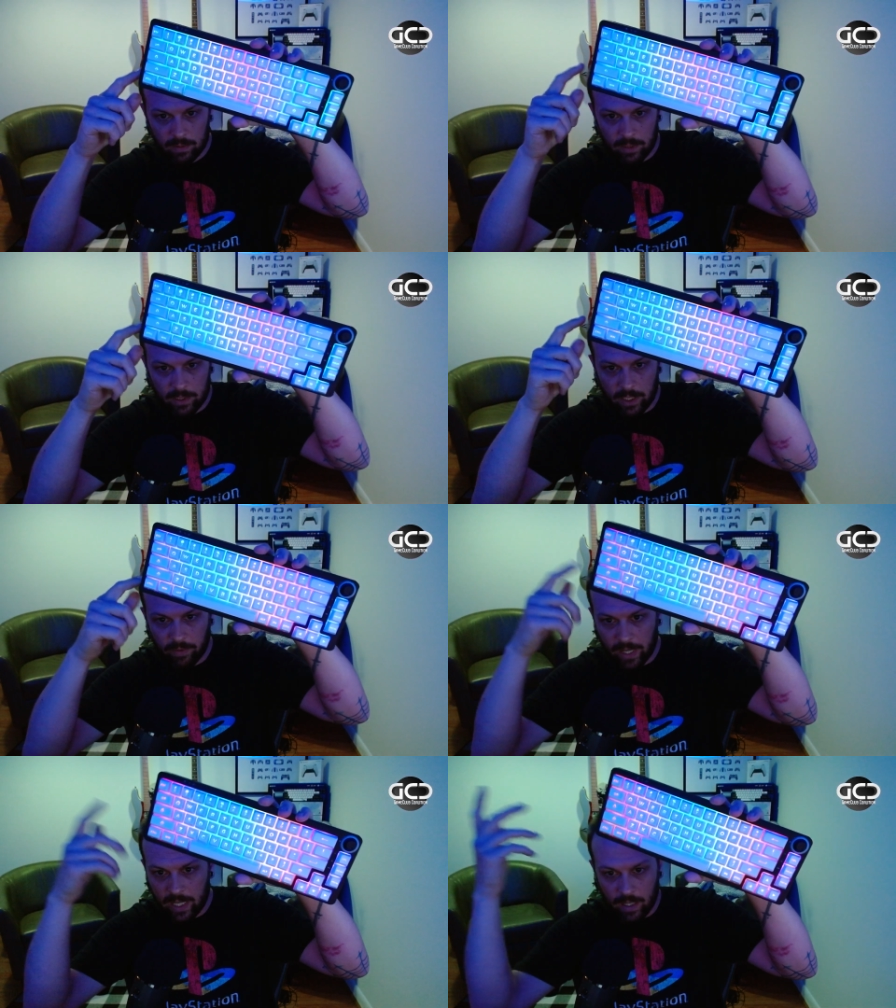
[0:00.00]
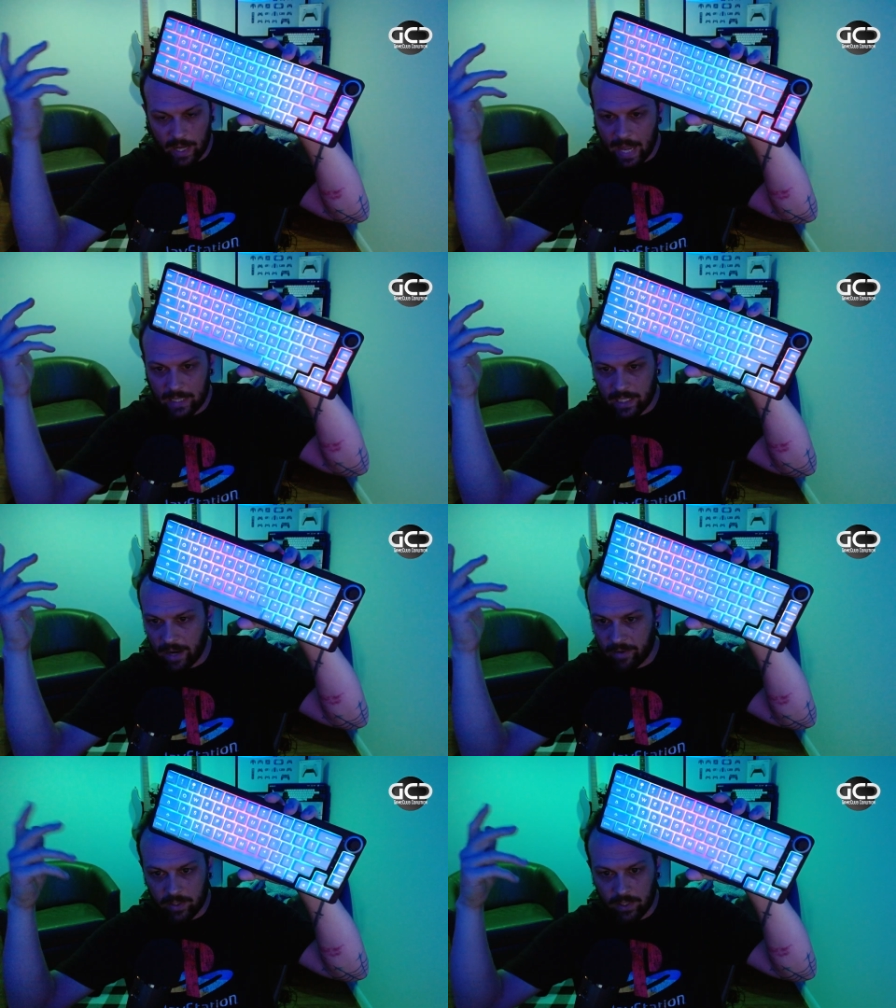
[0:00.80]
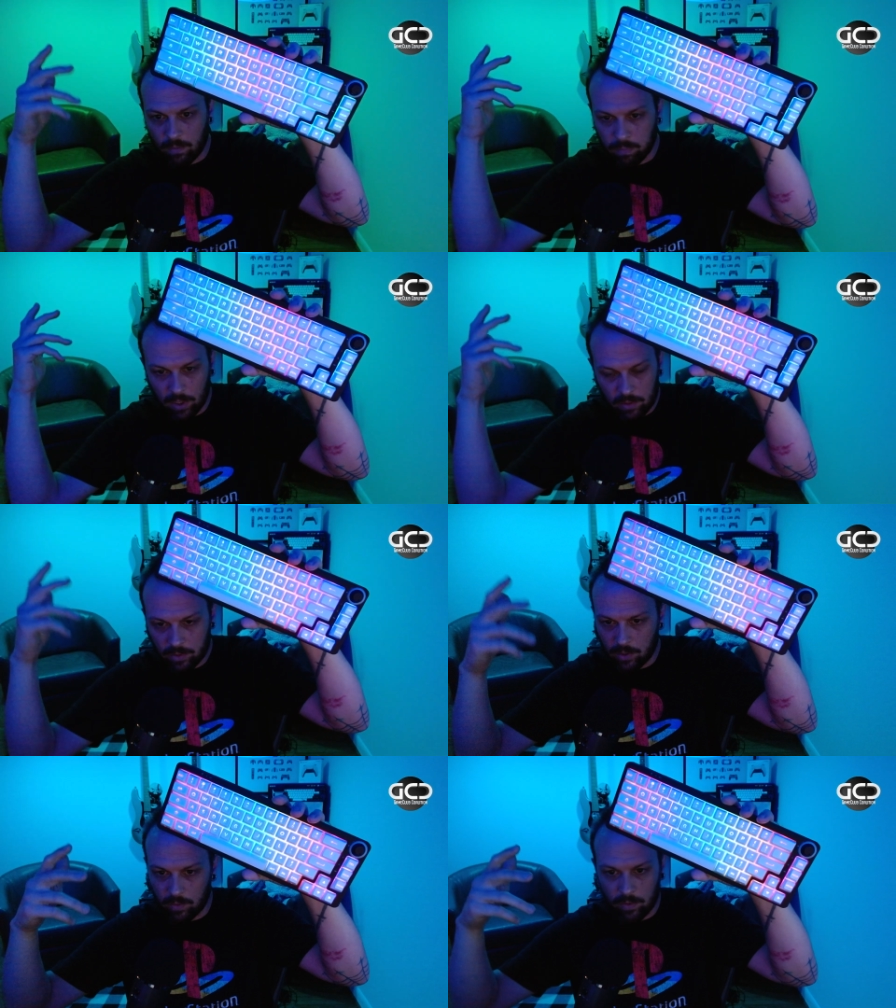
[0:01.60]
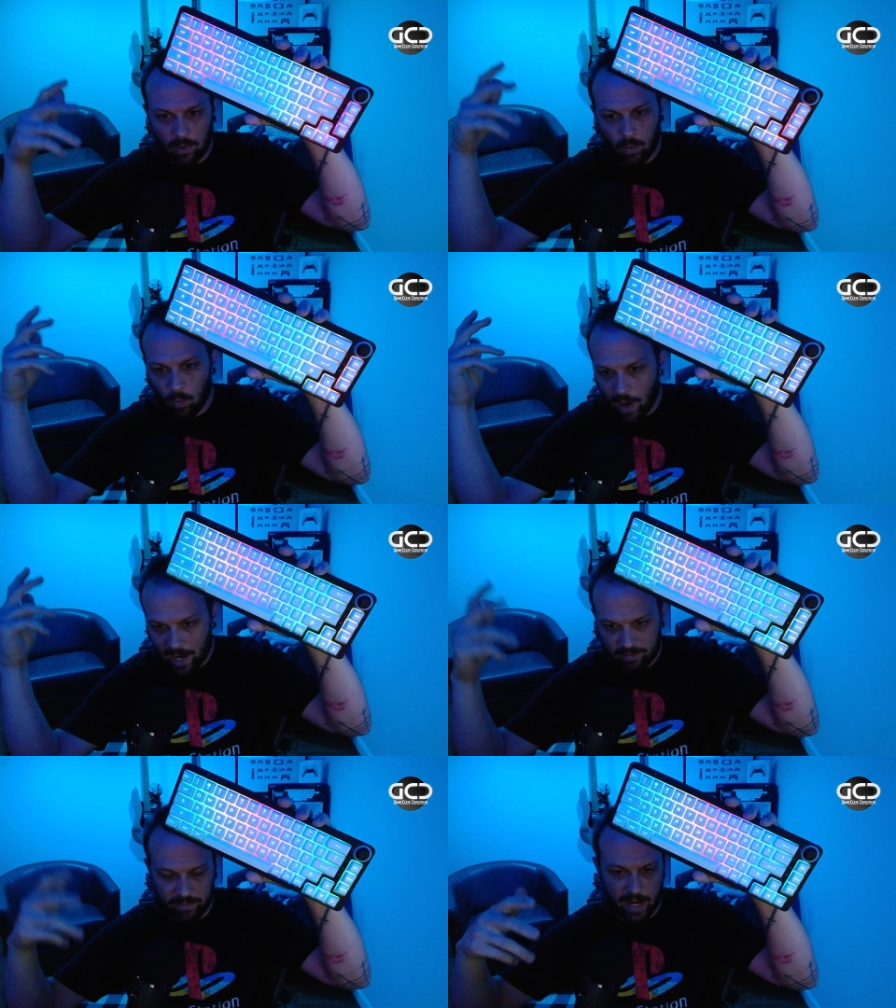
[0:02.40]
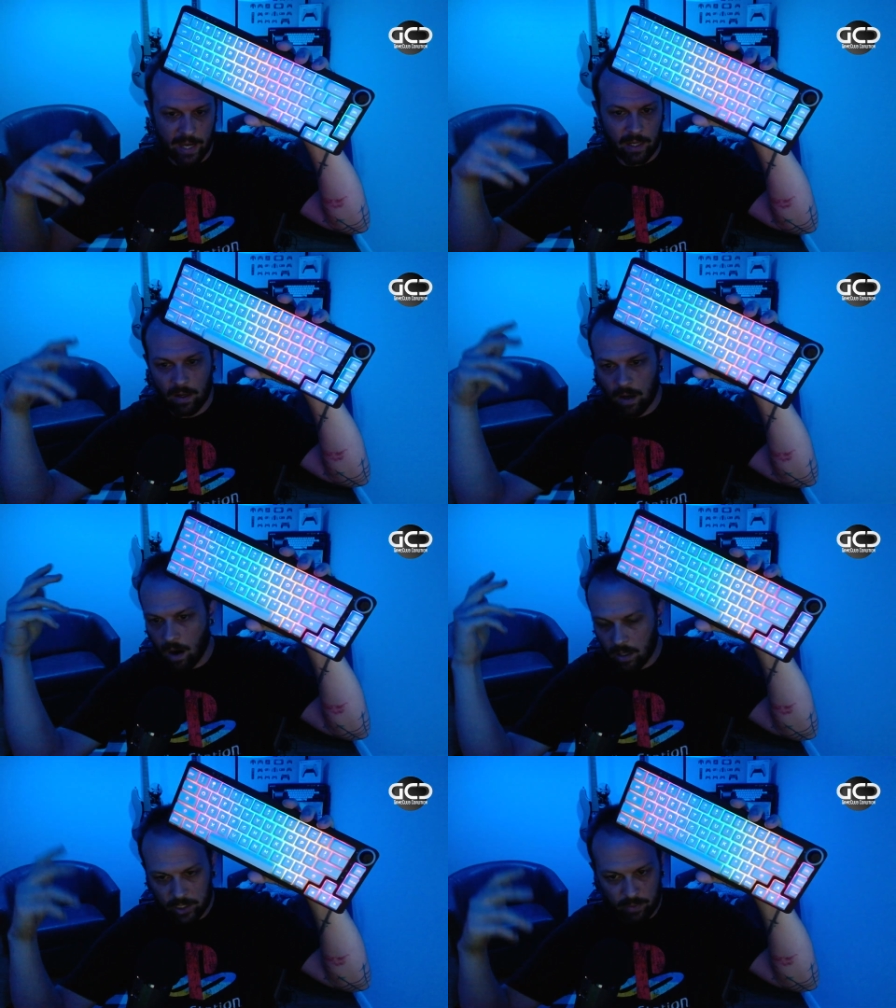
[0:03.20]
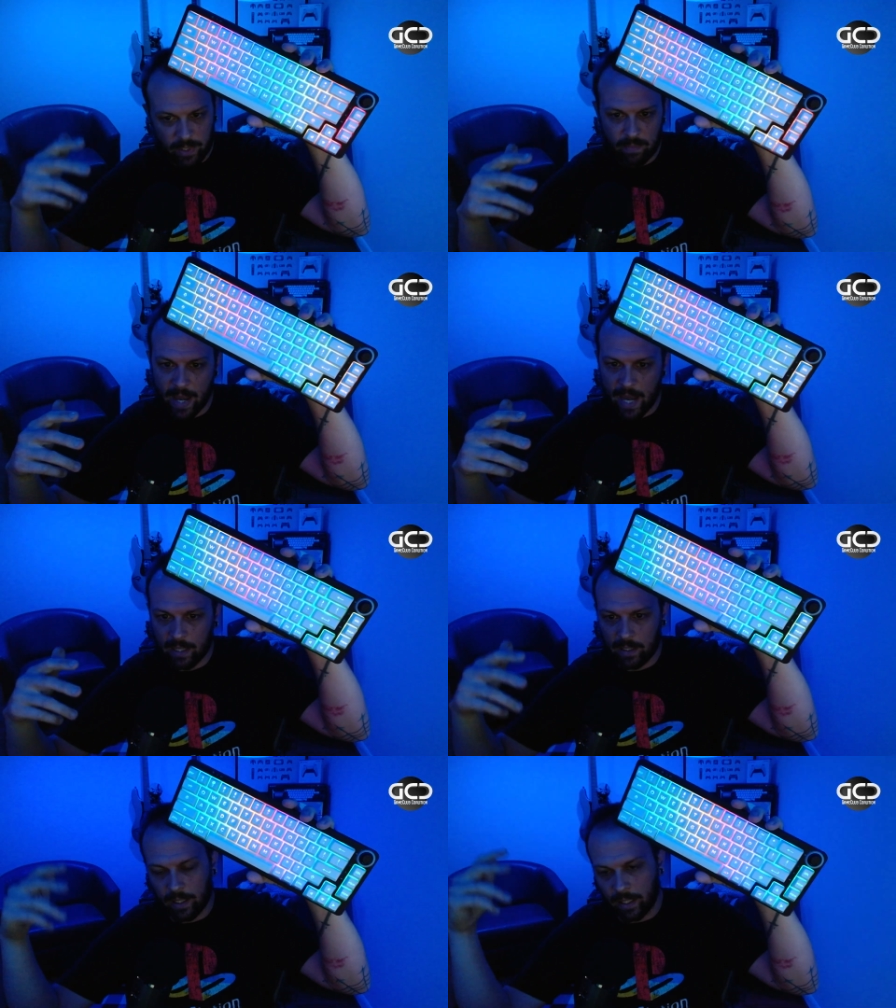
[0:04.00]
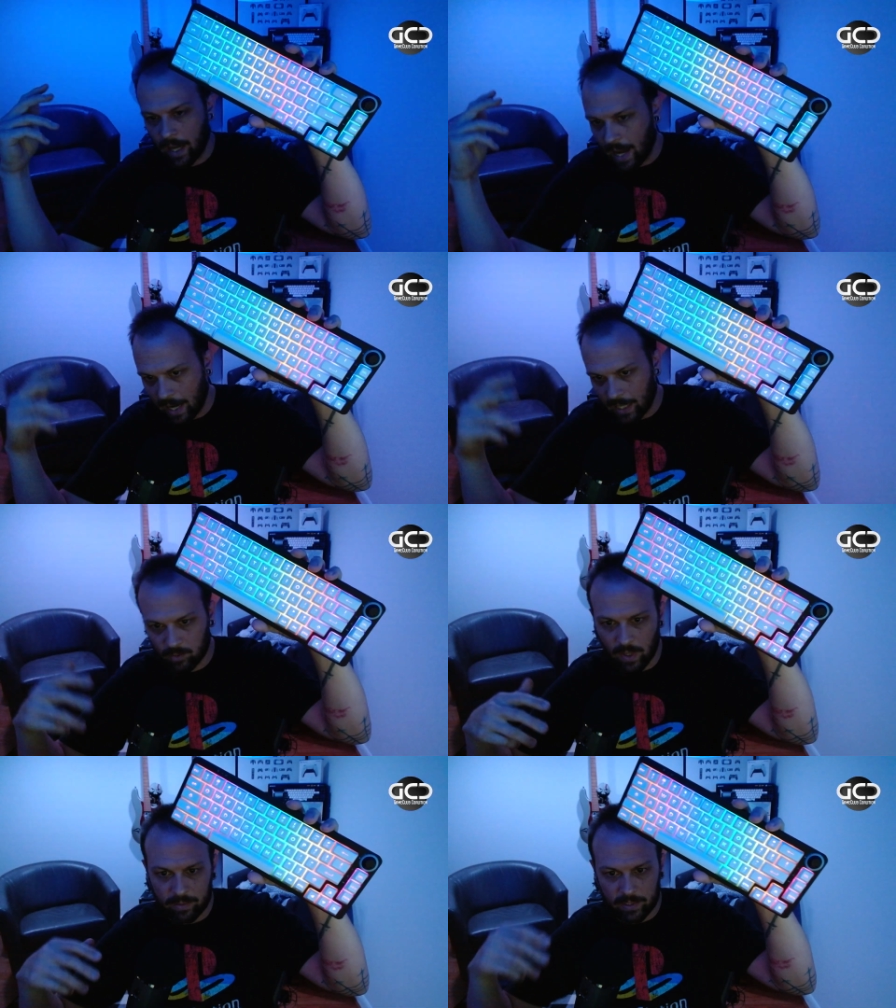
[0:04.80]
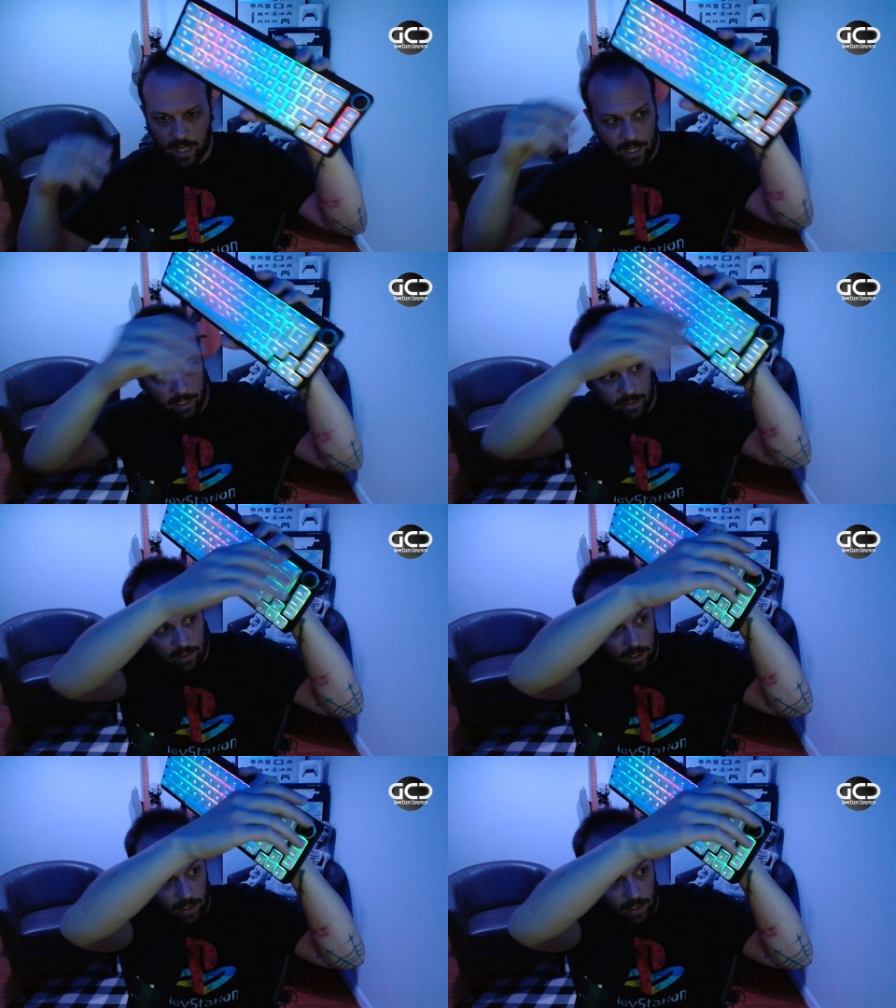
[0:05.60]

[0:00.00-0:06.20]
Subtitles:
This thing right here, it has everything: Bluetooth, Wi-Fi, RGB backlighting, Hotswap sockets,